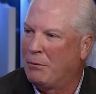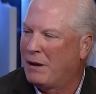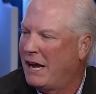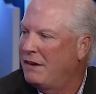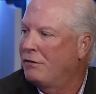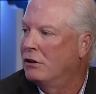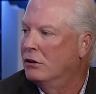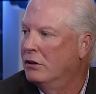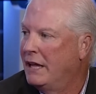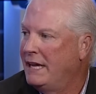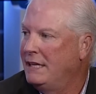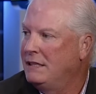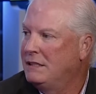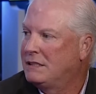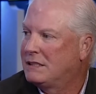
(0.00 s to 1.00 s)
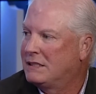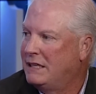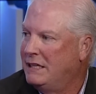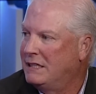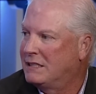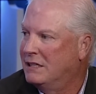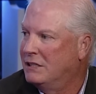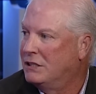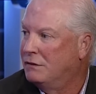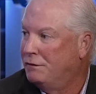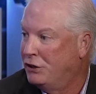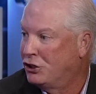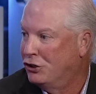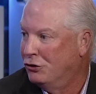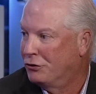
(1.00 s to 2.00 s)
kind of a late-season
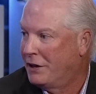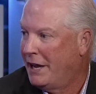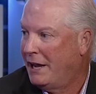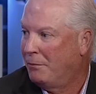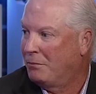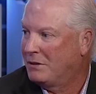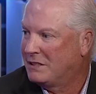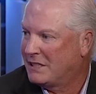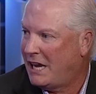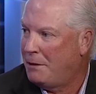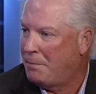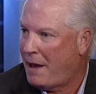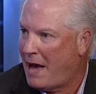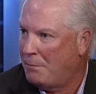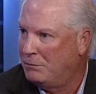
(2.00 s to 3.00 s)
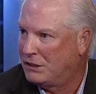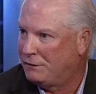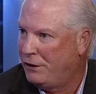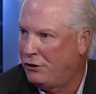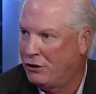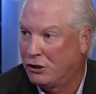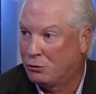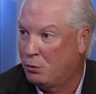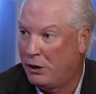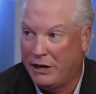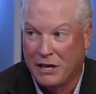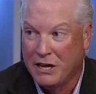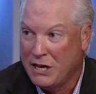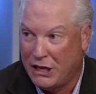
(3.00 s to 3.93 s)
divisional game type atmosphere to this one,